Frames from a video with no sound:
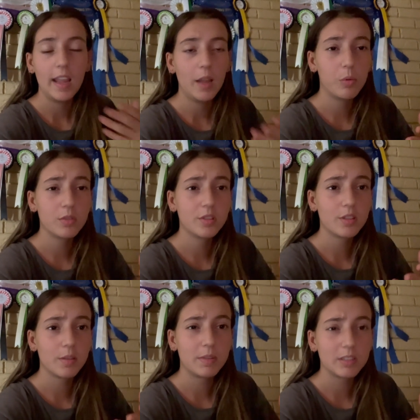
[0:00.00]
It wasn't
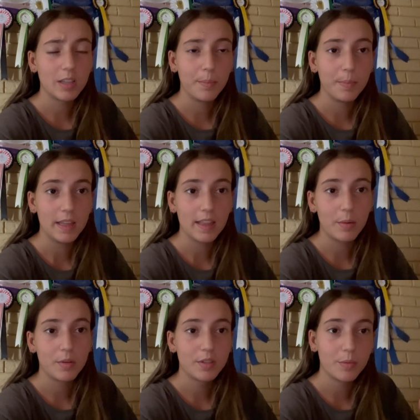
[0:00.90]
so much the bit
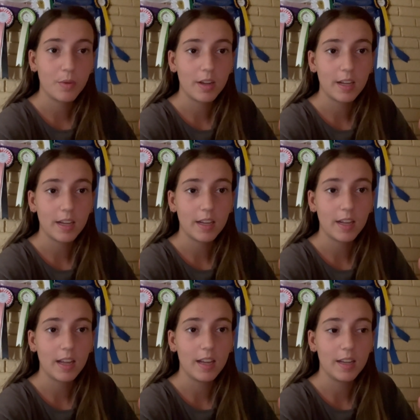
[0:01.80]
that wasn't
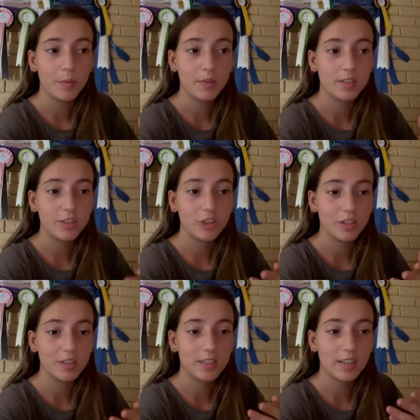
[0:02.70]
working it was
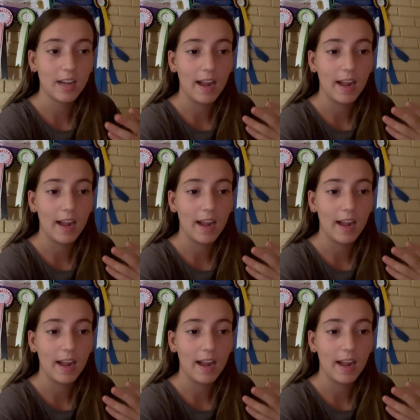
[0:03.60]
just